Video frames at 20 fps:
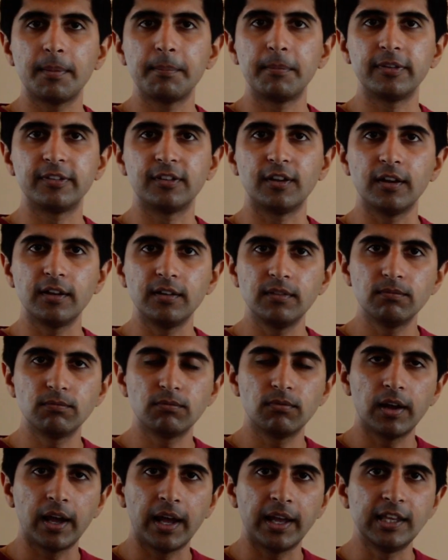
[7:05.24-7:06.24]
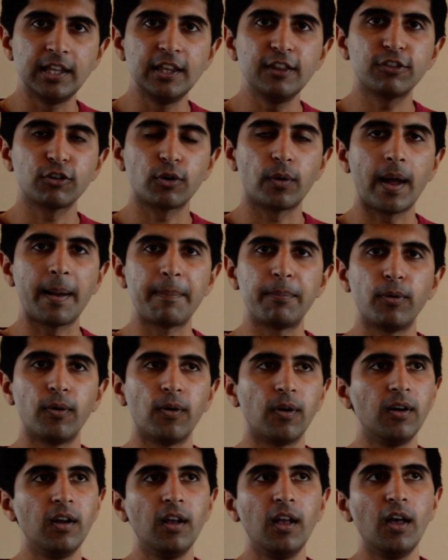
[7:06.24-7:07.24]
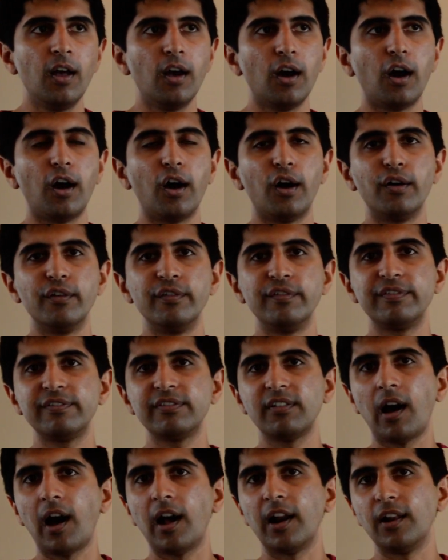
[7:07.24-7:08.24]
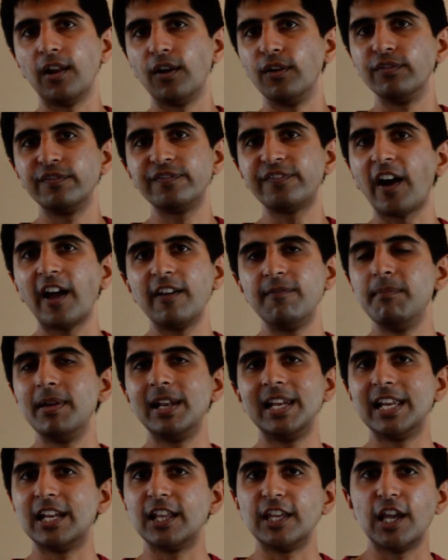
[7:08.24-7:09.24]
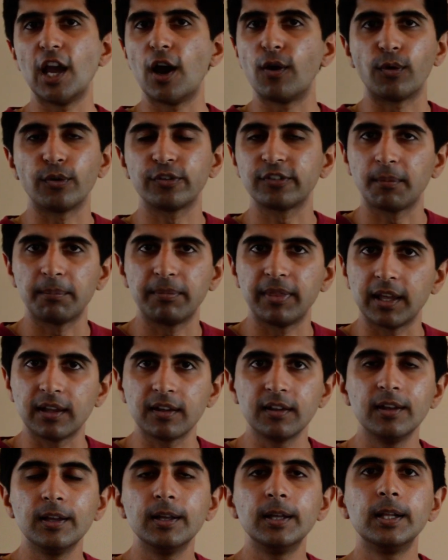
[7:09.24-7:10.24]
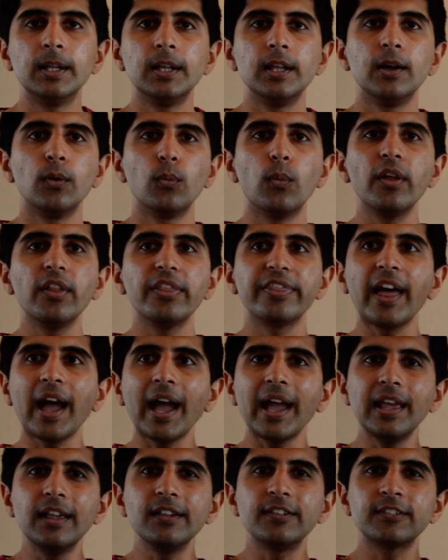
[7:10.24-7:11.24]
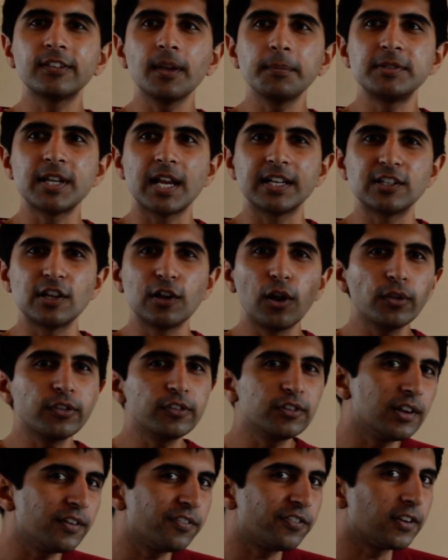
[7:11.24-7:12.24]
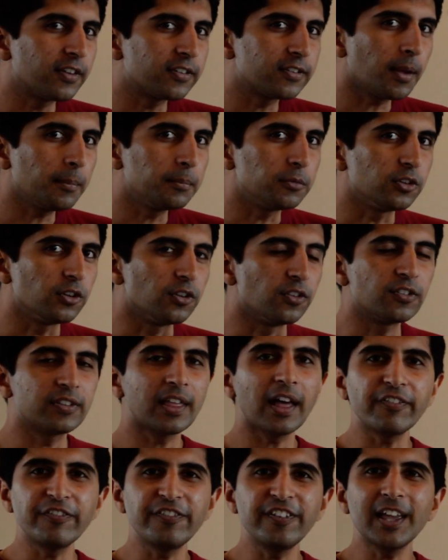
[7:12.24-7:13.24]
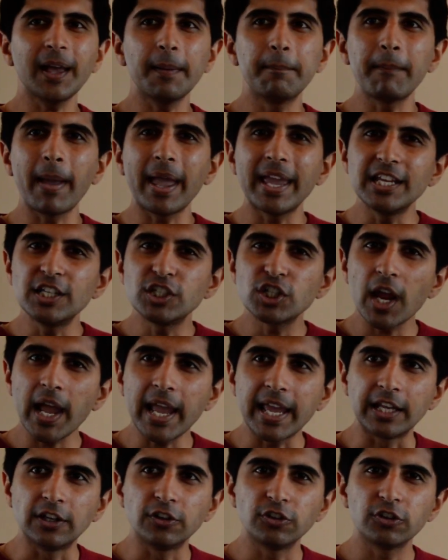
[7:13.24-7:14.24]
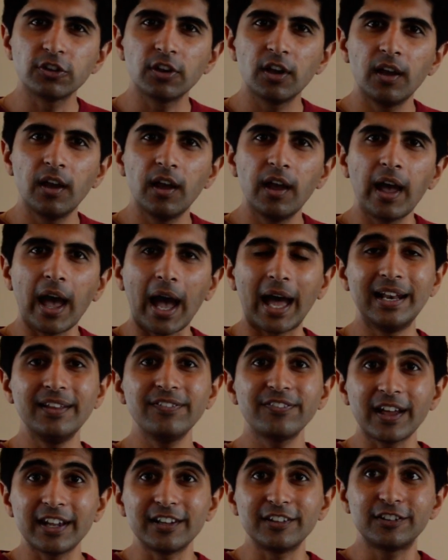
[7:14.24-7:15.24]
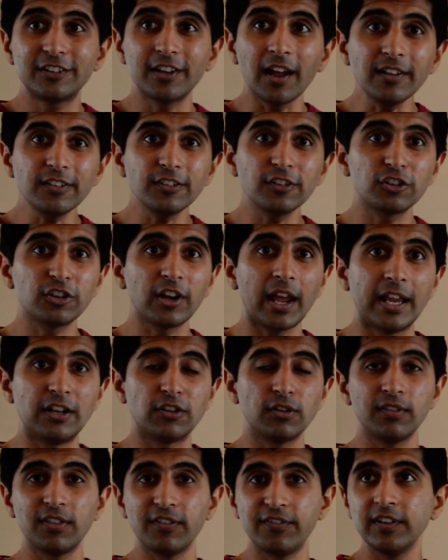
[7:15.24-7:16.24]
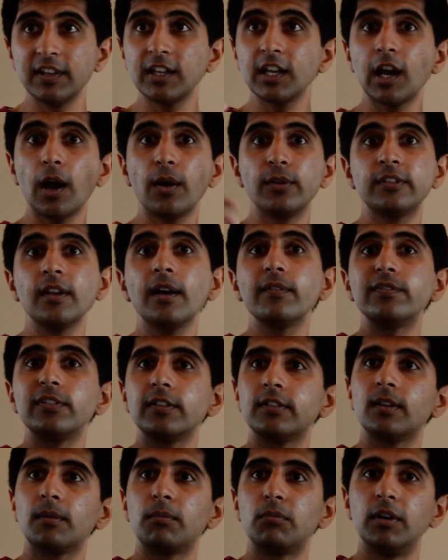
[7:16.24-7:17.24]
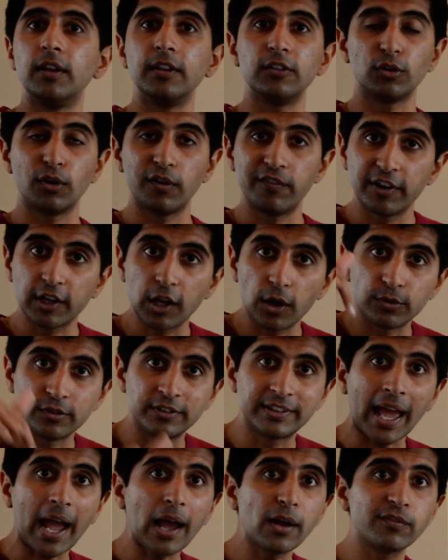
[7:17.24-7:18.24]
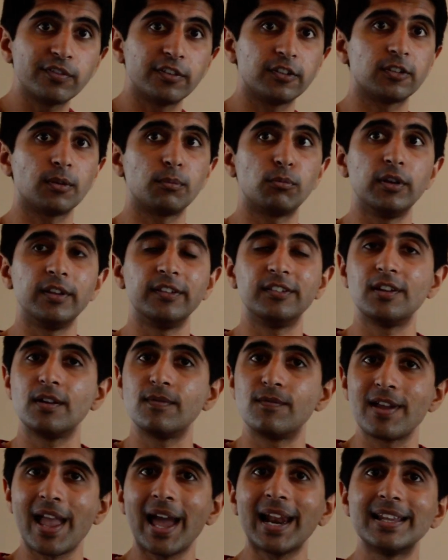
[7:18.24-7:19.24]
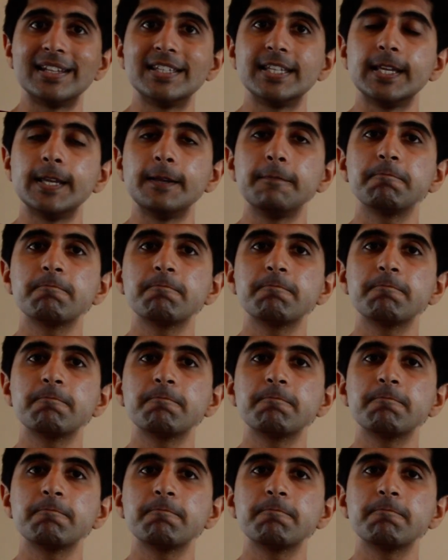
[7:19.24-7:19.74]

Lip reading: numbers at Heathrow Airport of, I don't know, 5 million a year or something. Well, that is subject to lots of different assumptions. That figure may change. And if that does change, if the figure goes up for some reason, or if it goes down for some reason in reality,